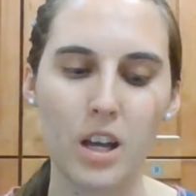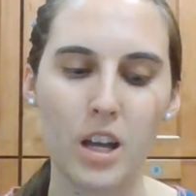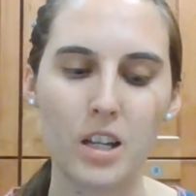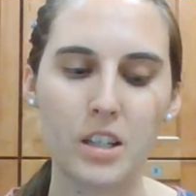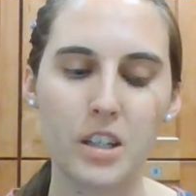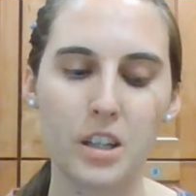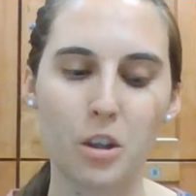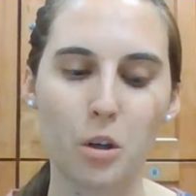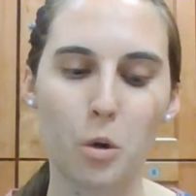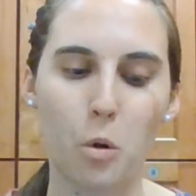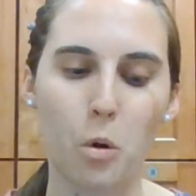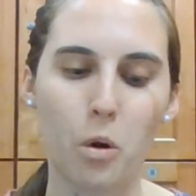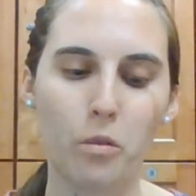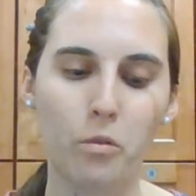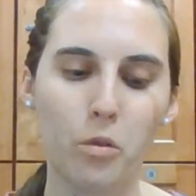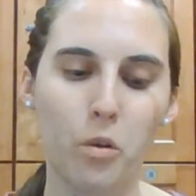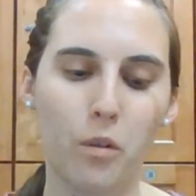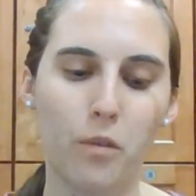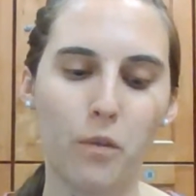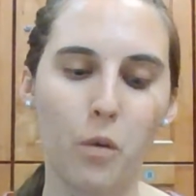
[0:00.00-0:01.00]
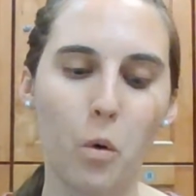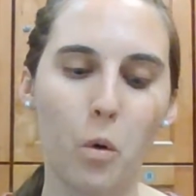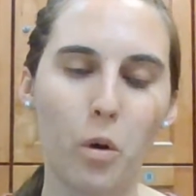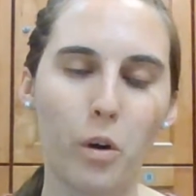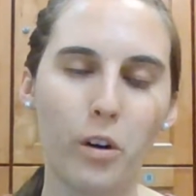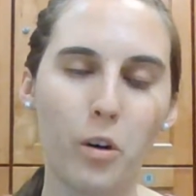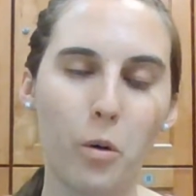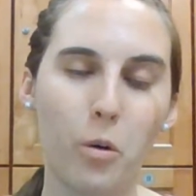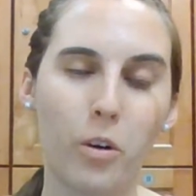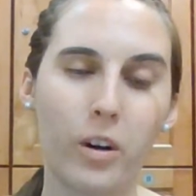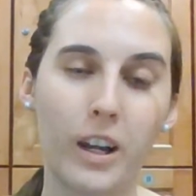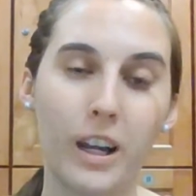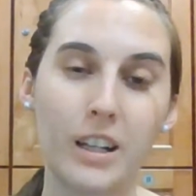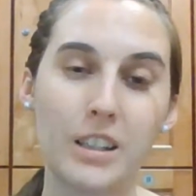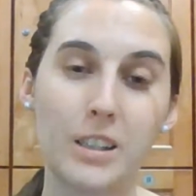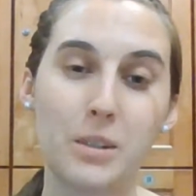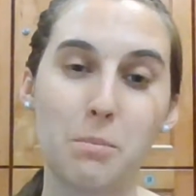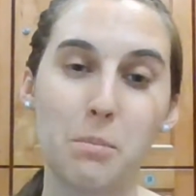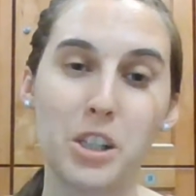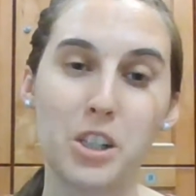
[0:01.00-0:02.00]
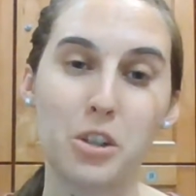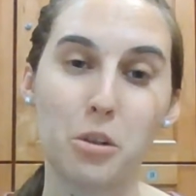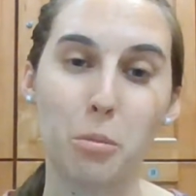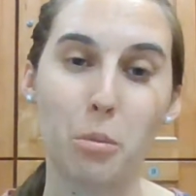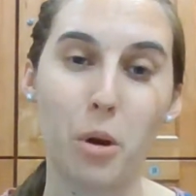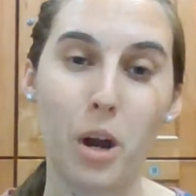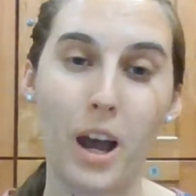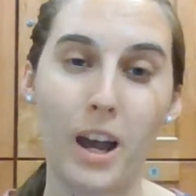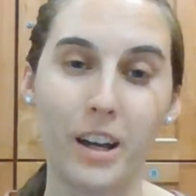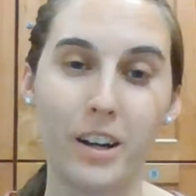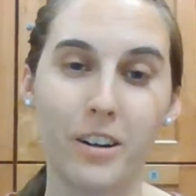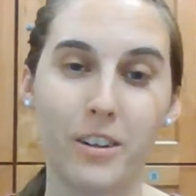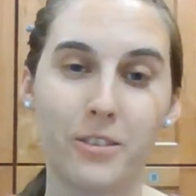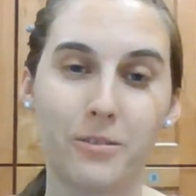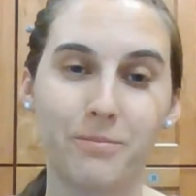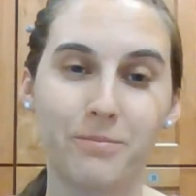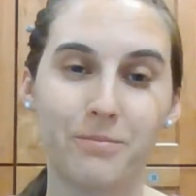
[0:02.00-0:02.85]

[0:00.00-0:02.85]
Did the court rule for or against Mr. Pryor?